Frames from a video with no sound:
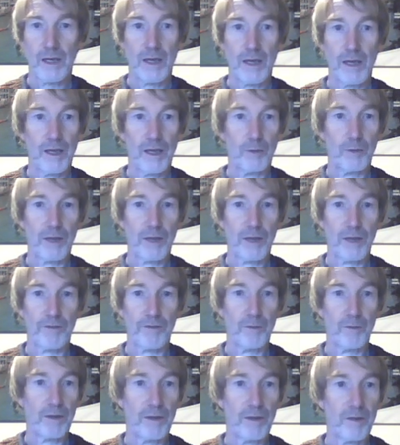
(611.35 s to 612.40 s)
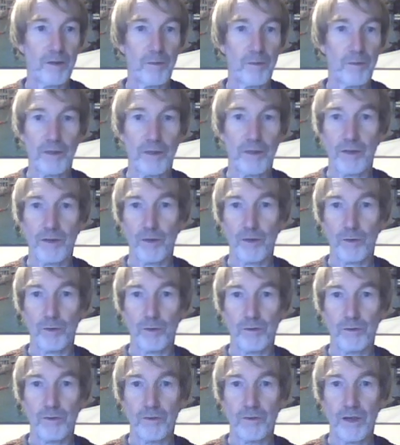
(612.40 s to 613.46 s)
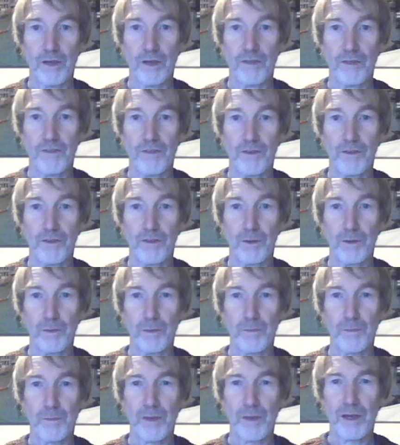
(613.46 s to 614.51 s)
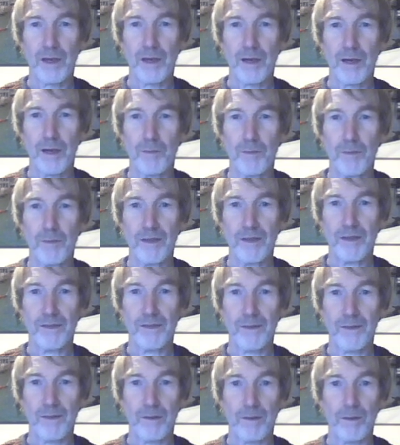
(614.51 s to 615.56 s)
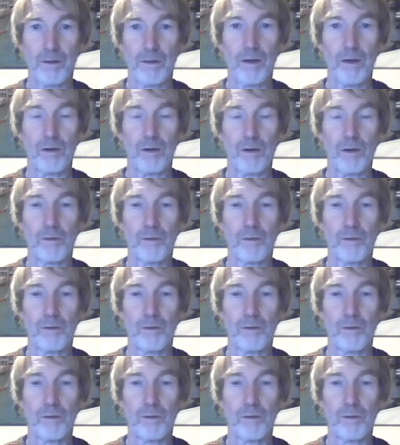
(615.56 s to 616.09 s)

it would have to be something in the order of 92 metres long.